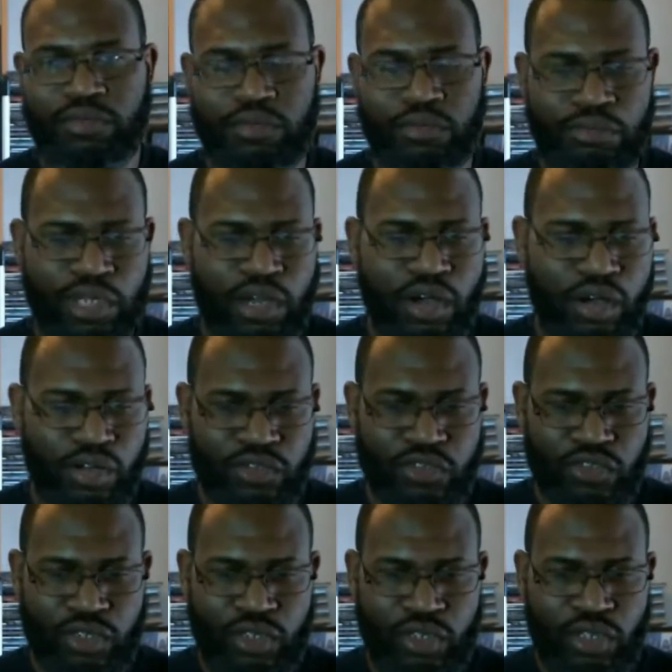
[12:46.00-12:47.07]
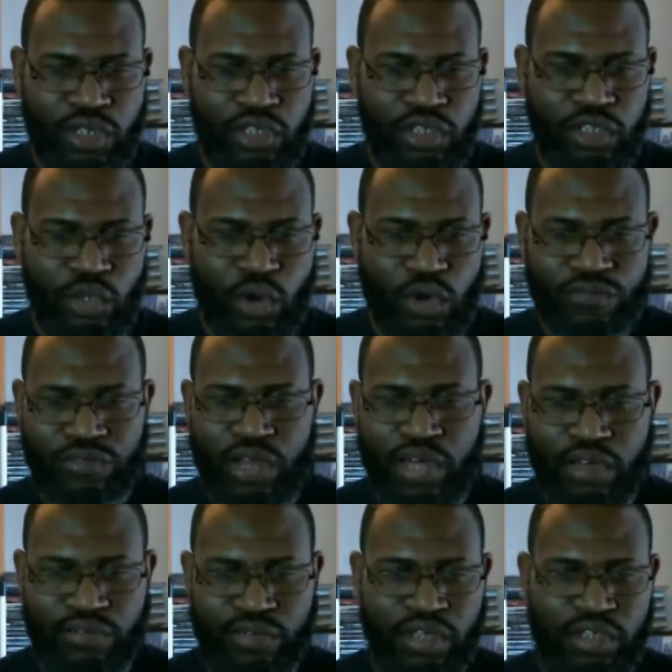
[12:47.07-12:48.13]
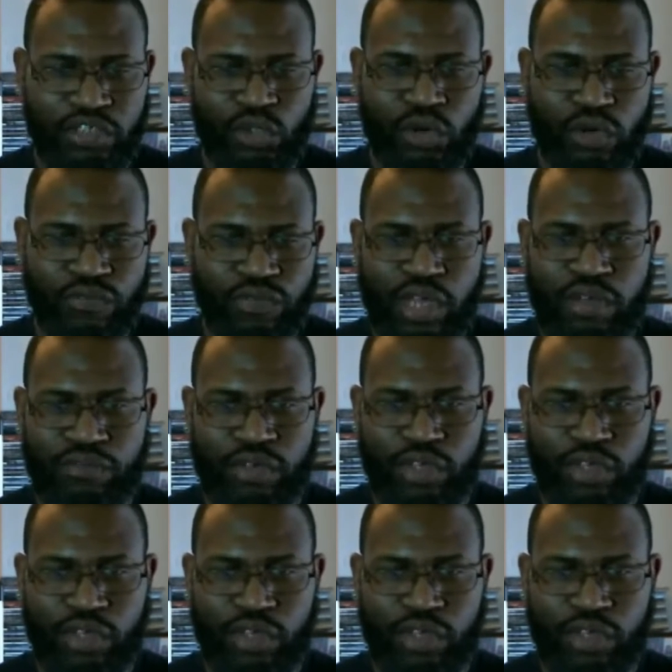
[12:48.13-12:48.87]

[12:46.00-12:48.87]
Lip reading: Because your flavor is your flavor.